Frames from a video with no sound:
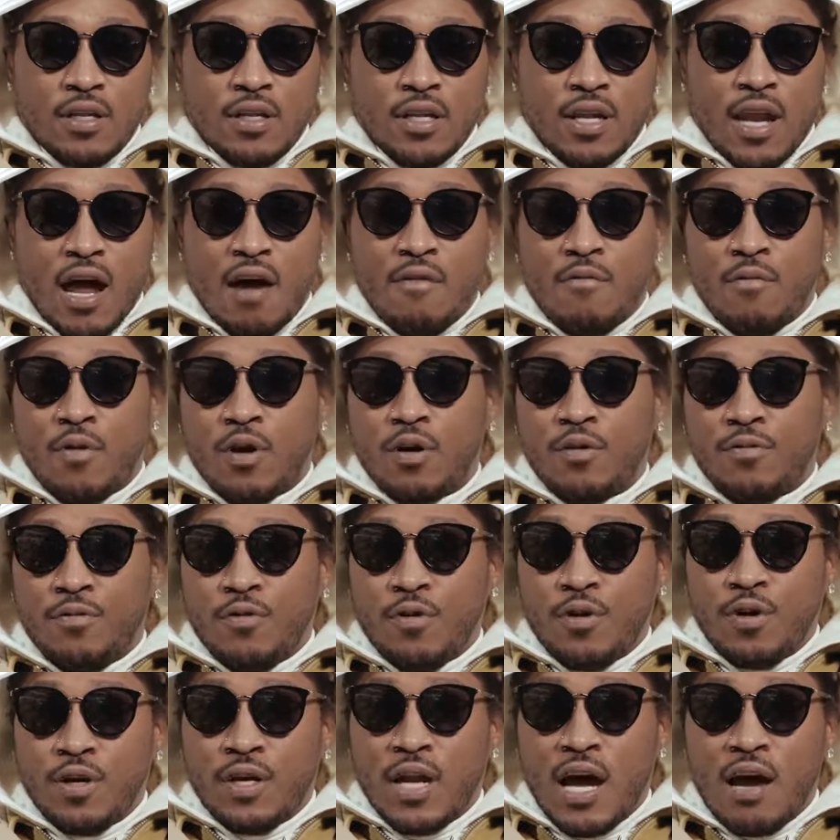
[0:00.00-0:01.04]
I've worked
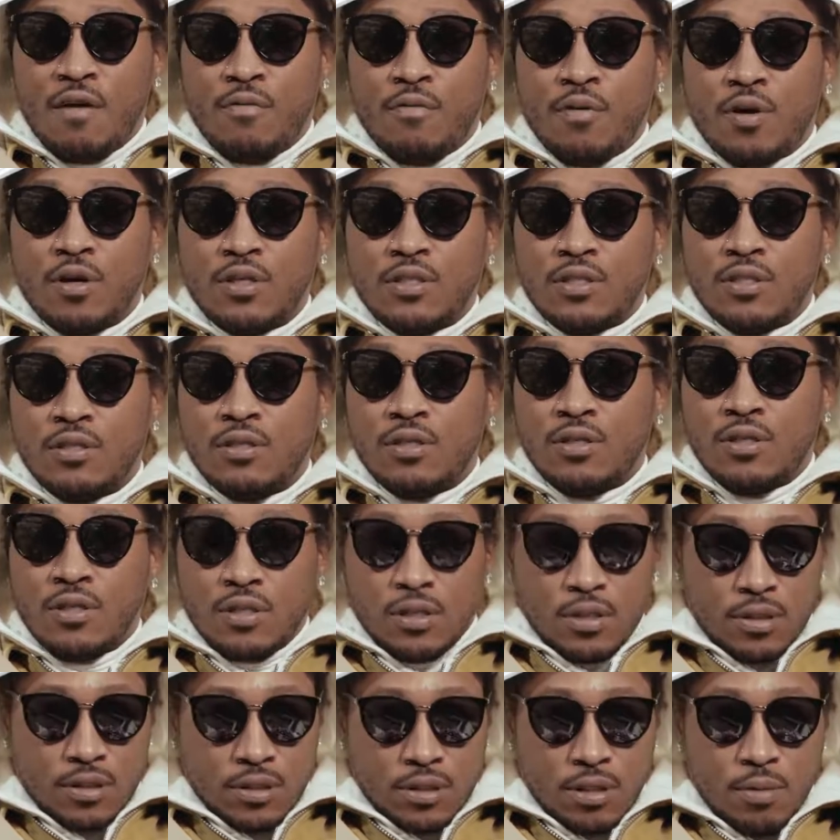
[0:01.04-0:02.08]
for and I've worked to
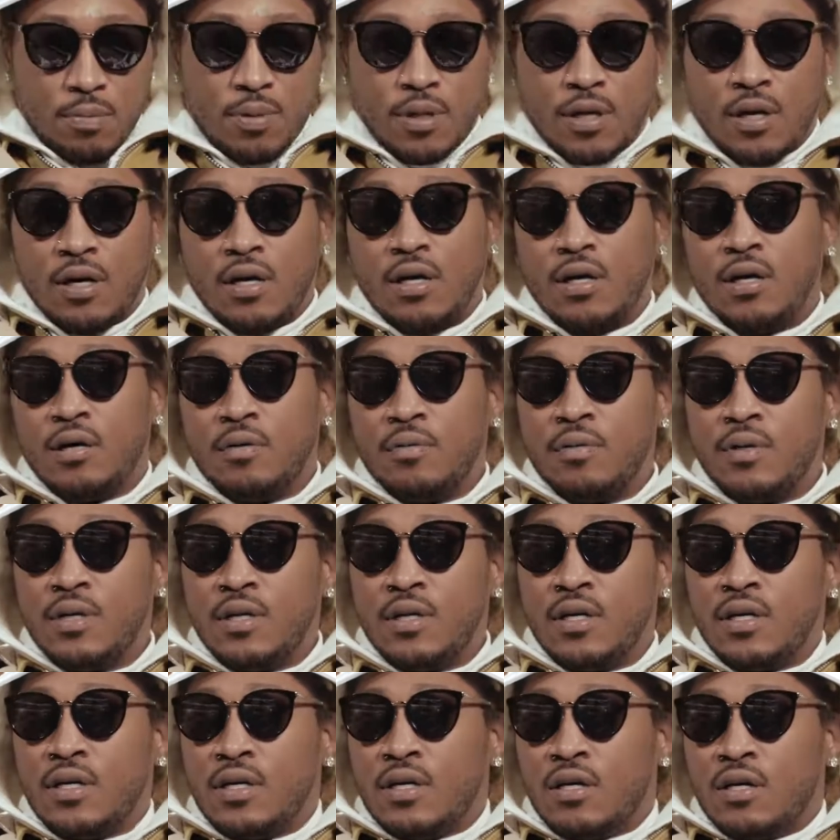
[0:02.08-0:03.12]
become
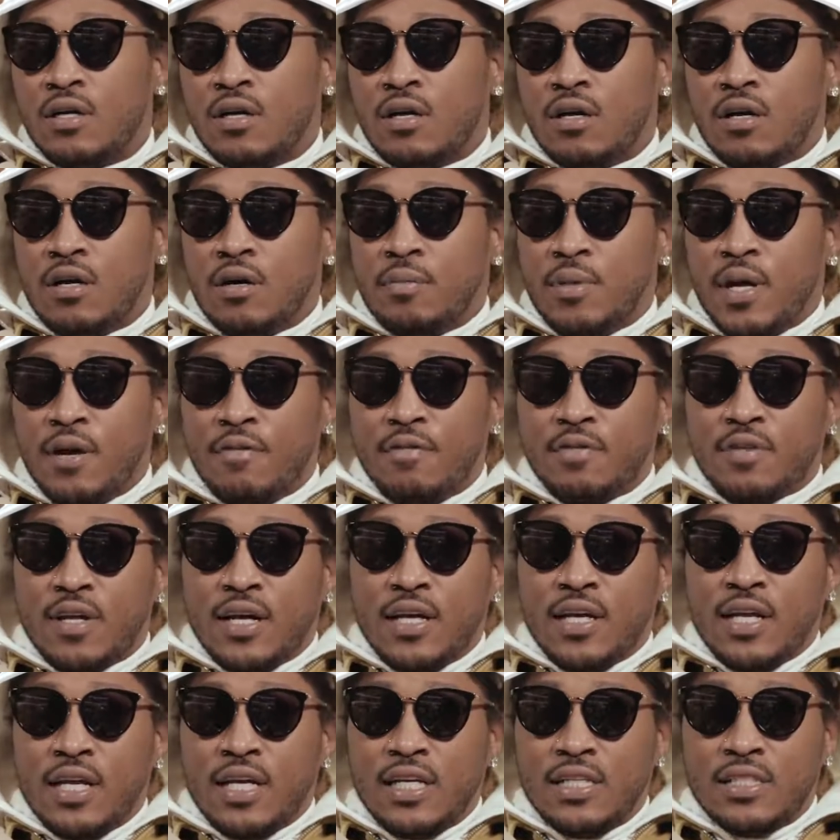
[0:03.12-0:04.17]
everything
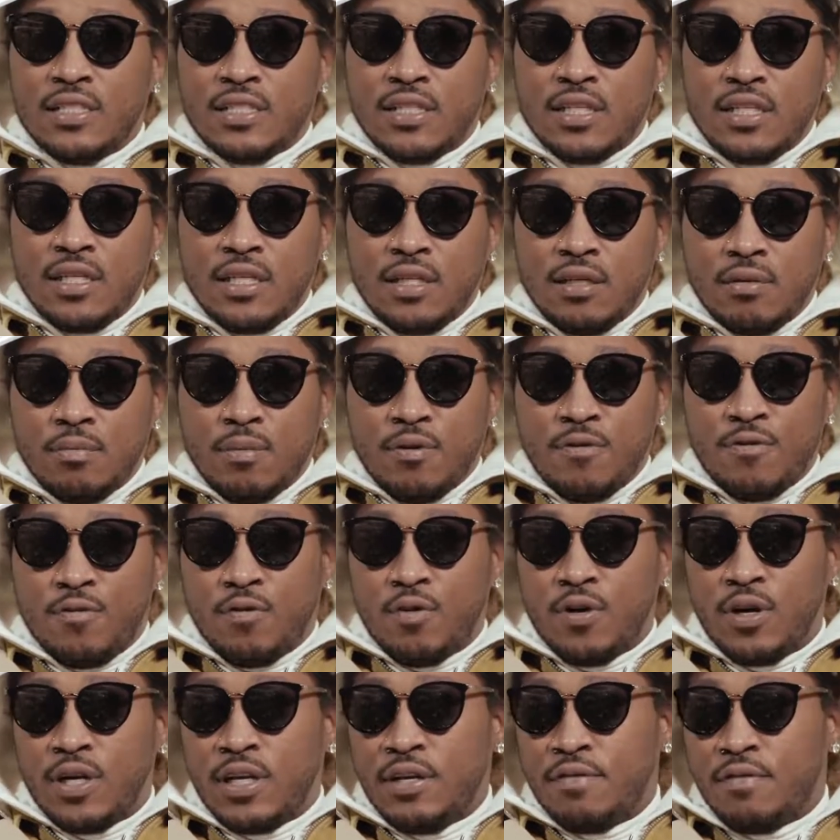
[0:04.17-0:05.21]
that he's seen
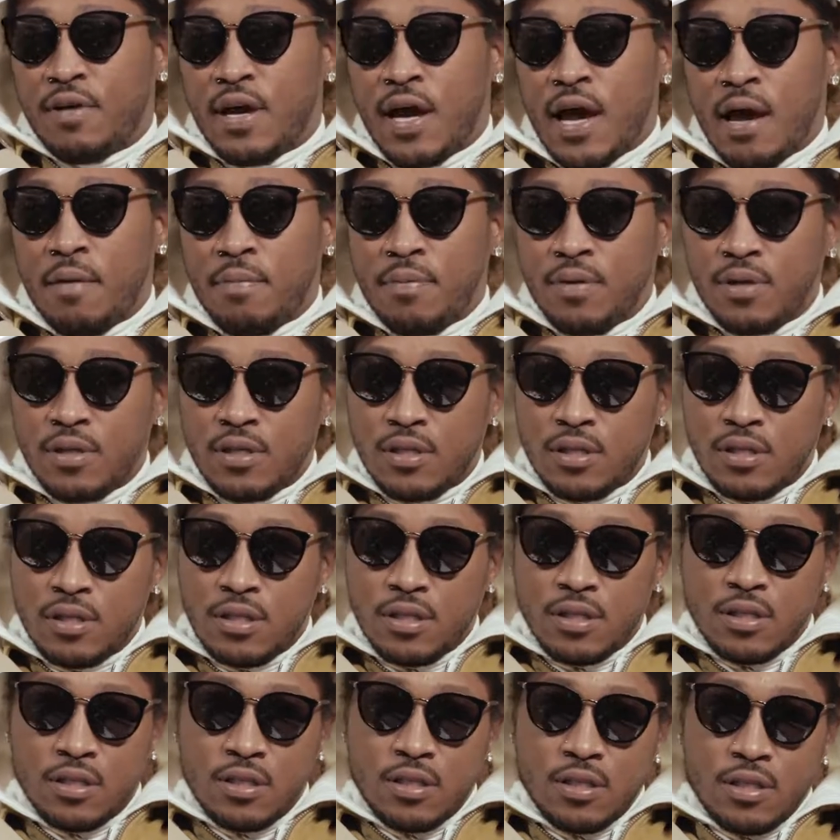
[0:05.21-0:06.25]
before it even happened.
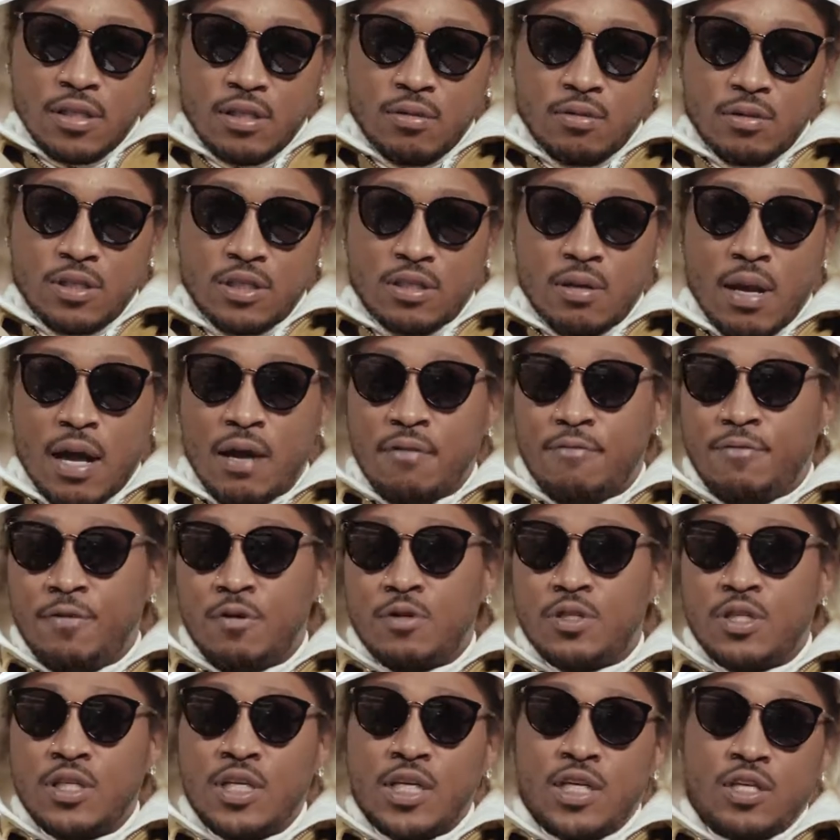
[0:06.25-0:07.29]
It was just like
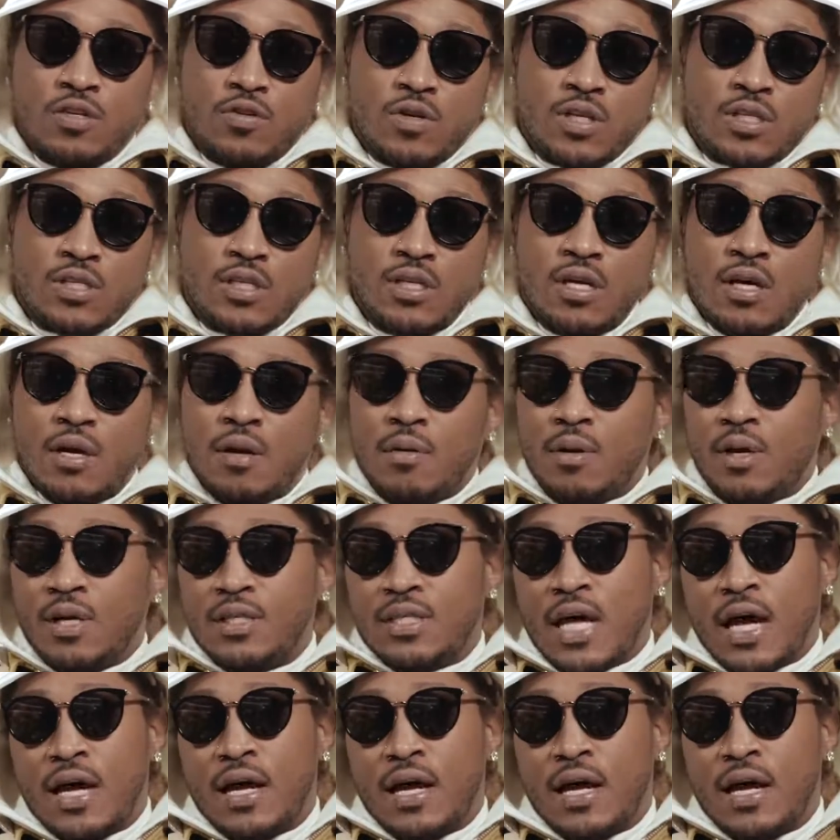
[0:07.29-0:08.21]
Future Hendrix because